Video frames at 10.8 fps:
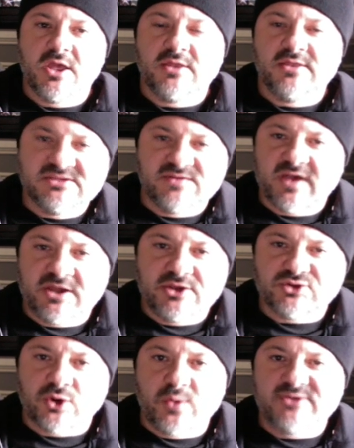These values
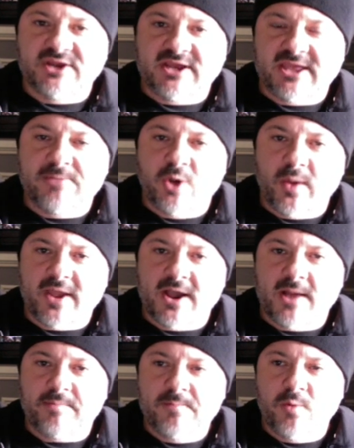are always going to keep going
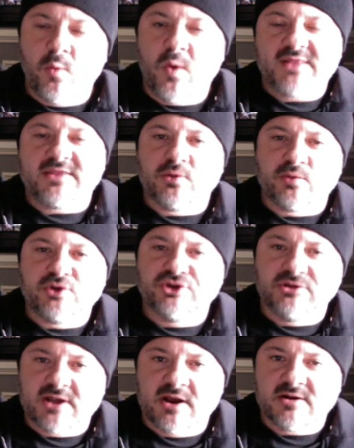up. People want the
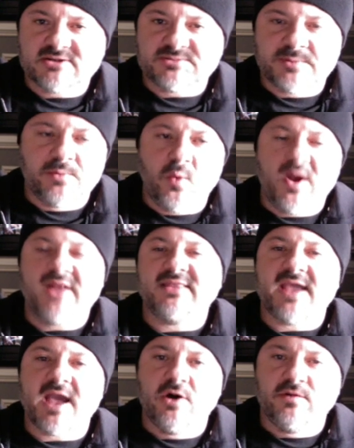original cards. People want the
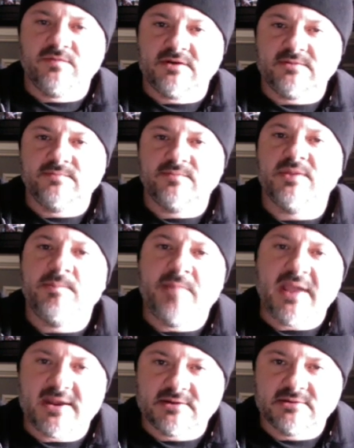alpha, the
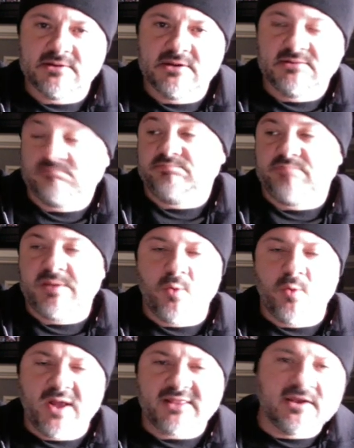beta. People
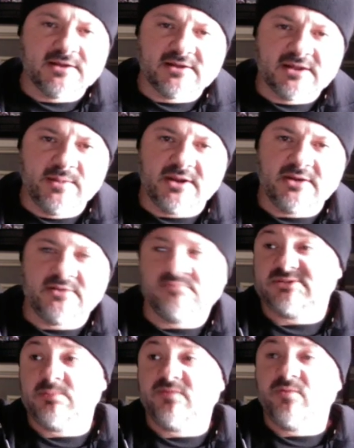want the unlimited.
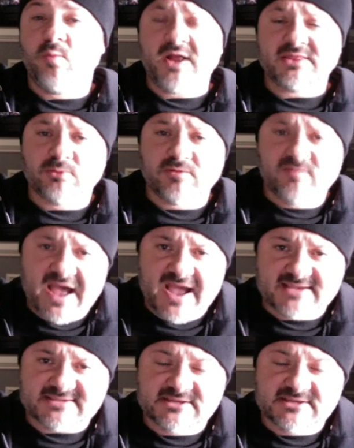Some of them want the revised.